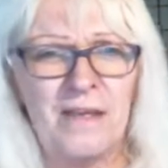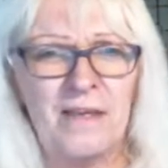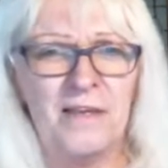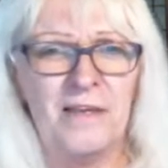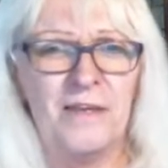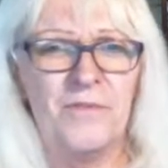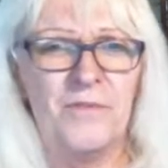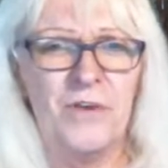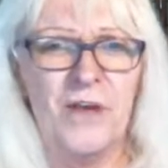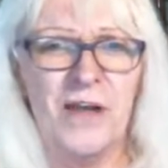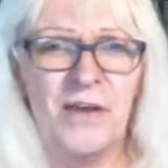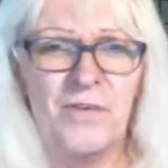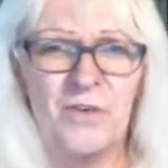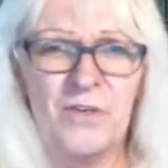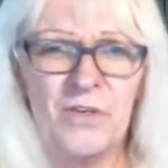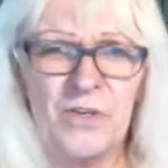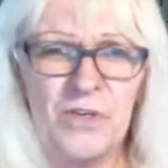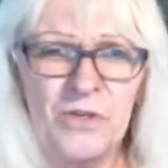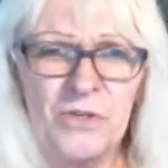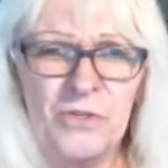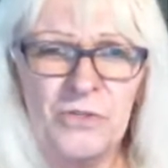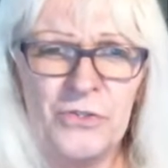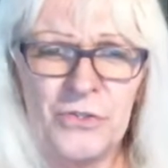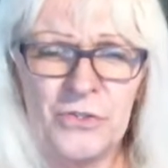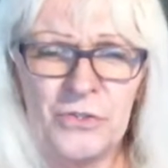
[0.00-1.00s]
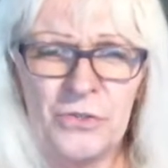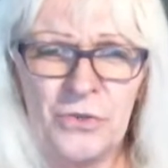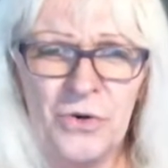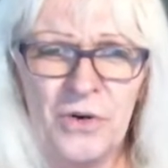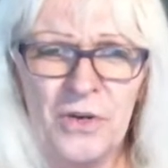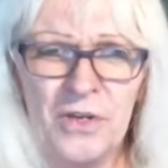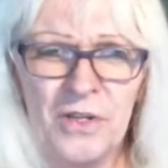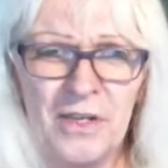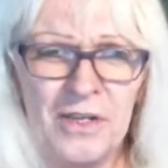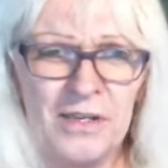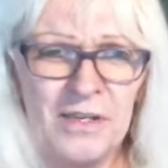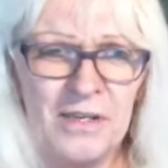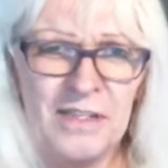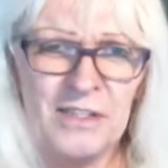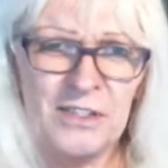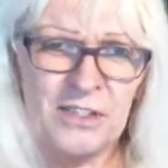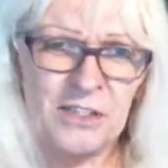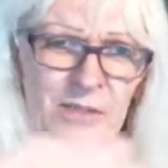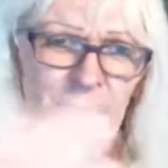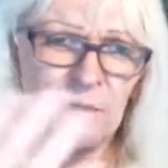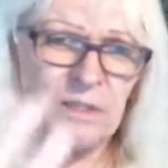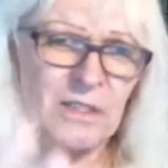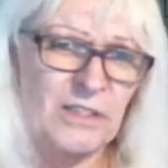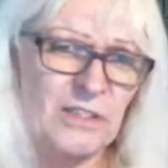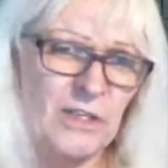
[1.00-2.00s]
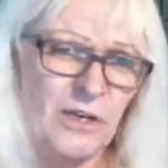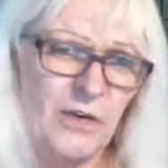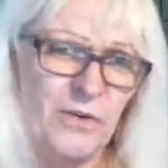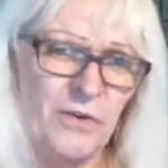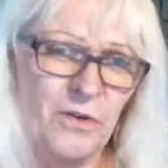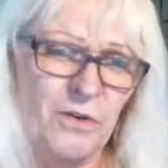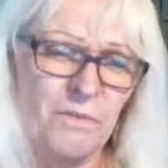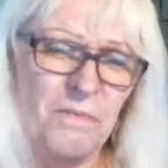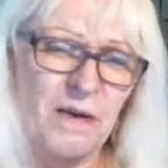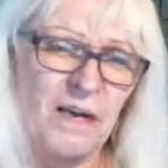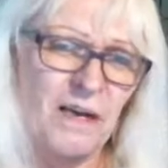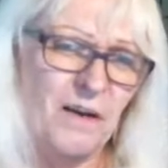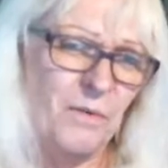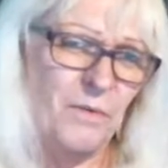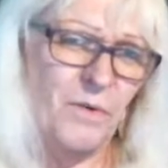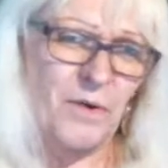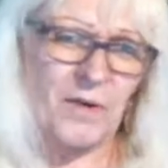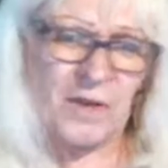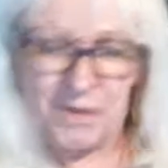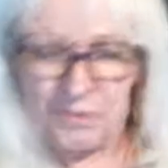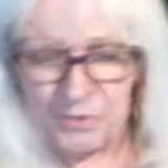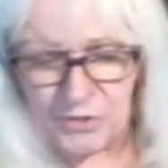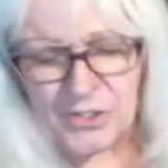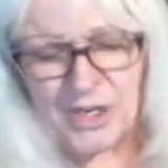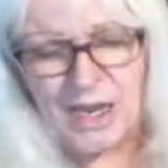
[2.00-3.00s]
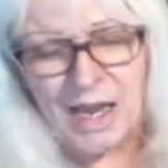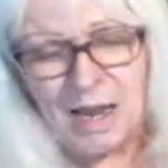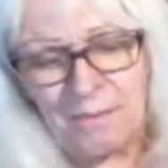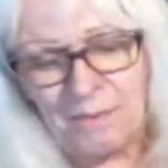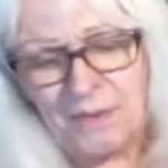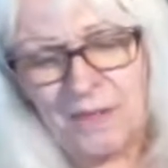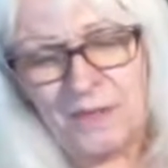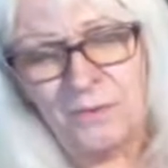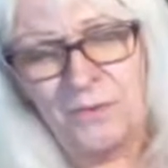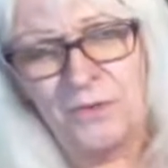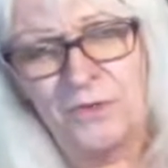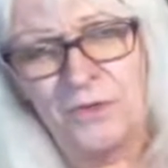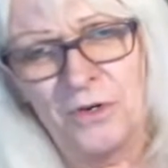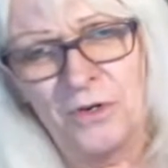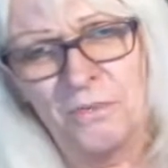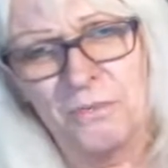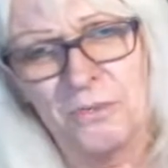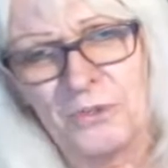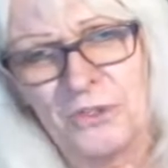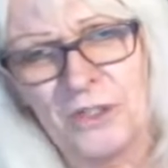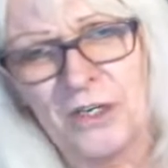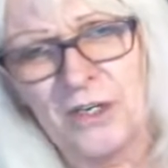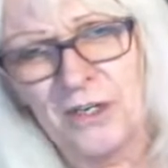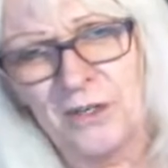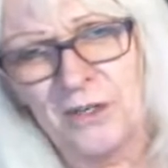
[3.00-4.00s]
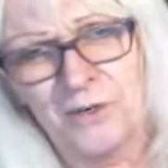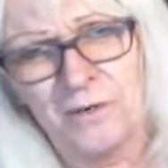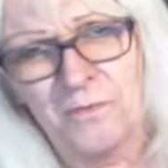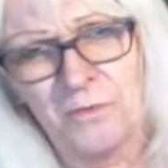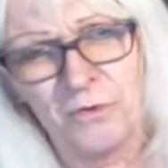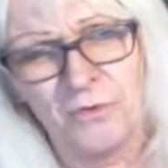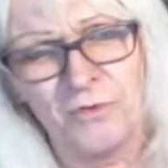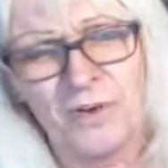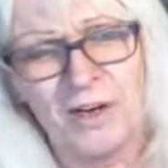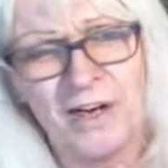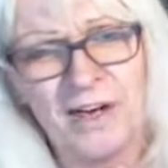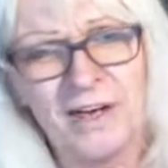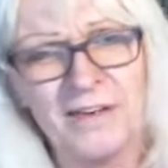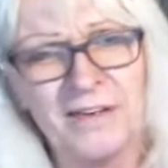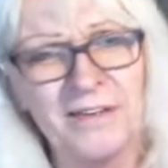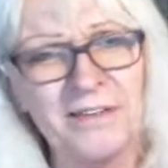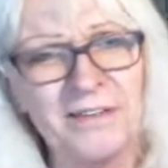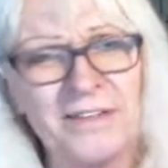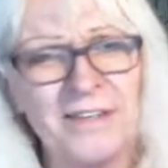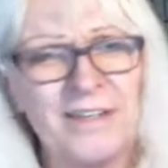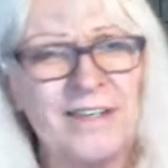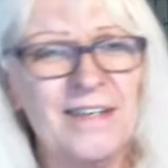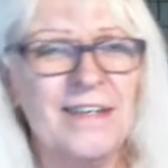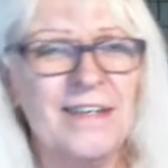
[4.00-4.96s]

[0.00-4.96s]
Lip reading: If you have a news story that needs to be told about whatever's happening with your particular provider,